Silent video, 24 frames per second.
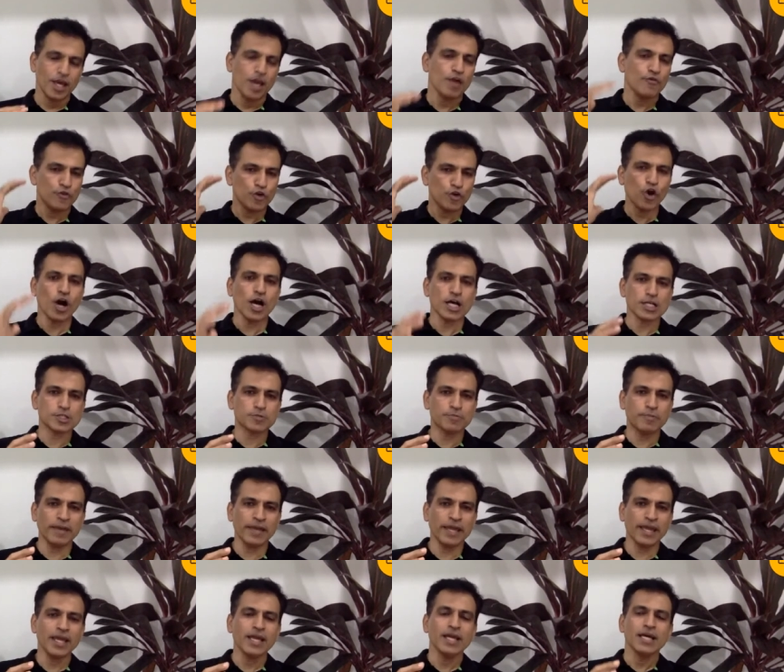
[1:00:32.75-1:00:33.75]
If you ask
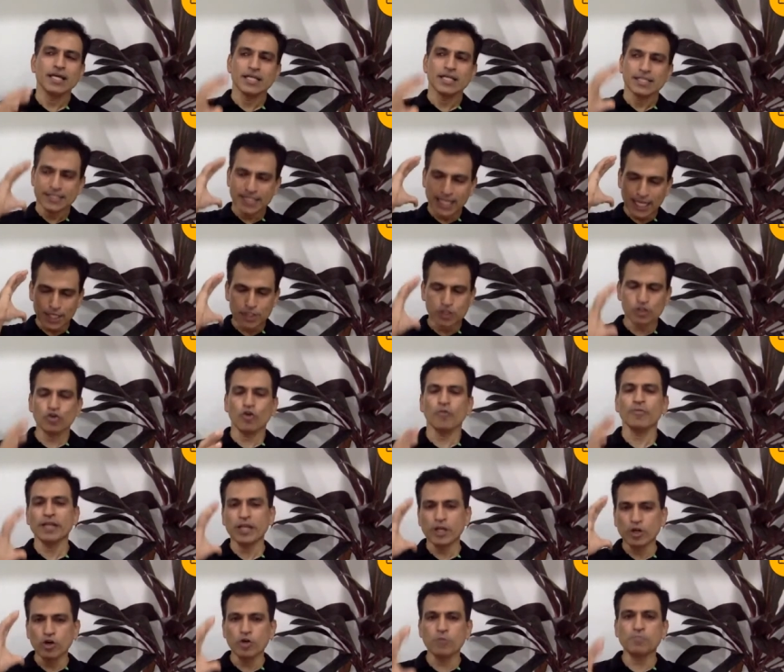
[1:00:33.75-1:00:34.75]
me, there are so
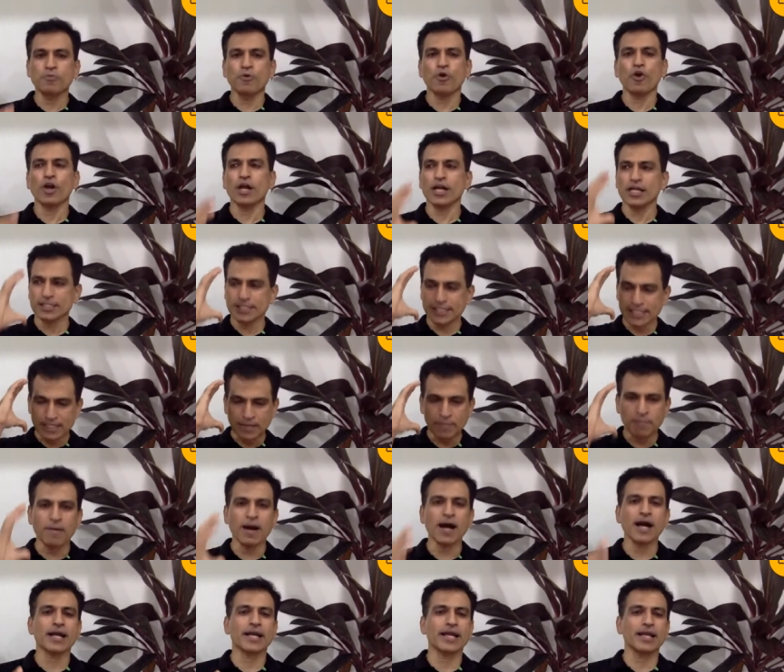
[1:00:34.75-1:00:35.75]
many good products in the
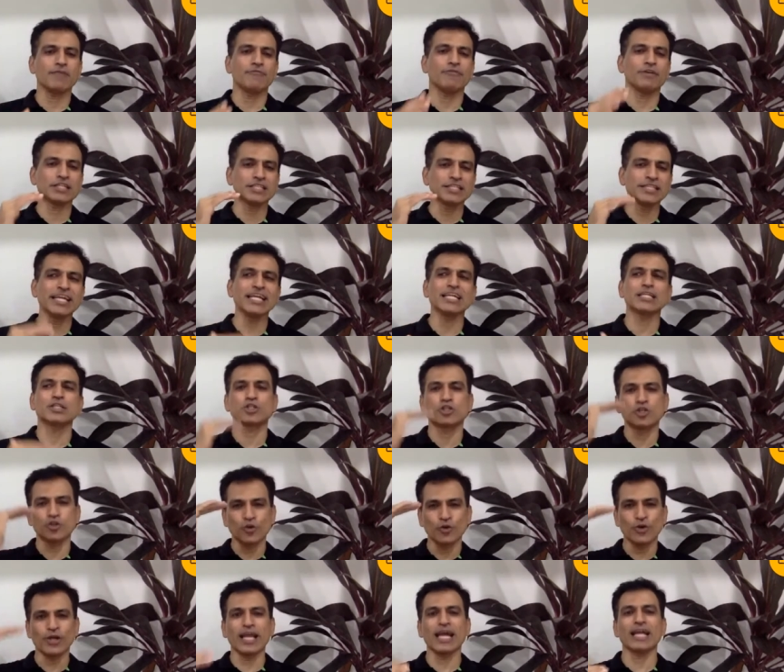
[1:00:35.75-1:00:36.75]
market which needs
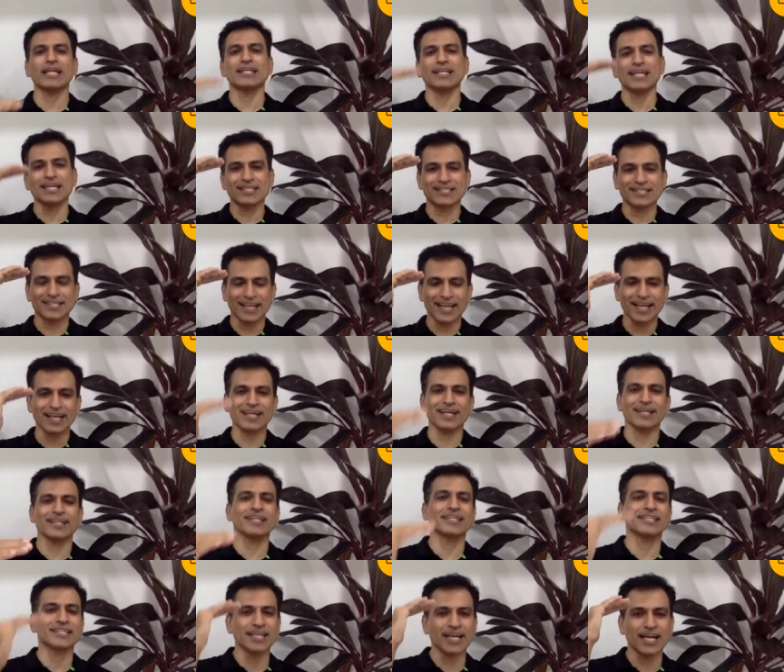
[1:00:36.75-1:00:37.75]
to get its
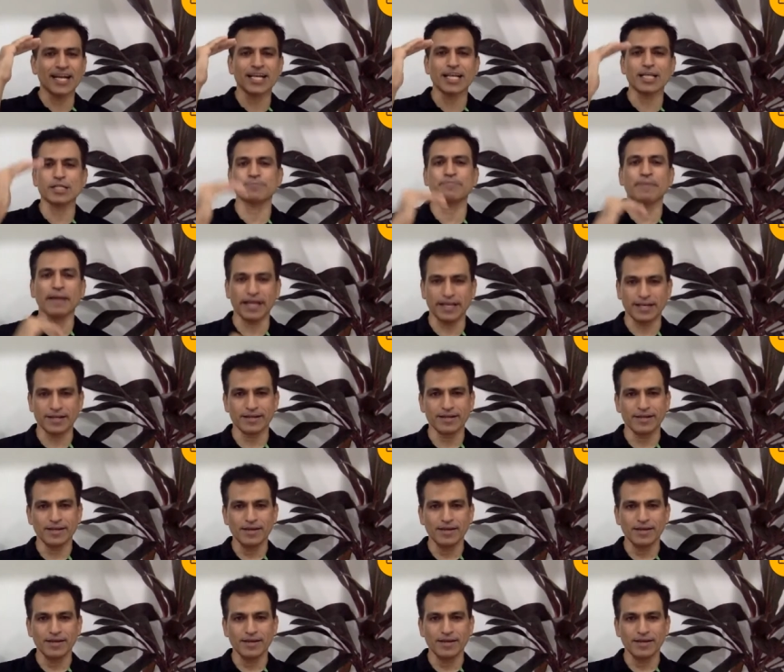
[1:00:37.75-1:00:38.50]
recognition and respect.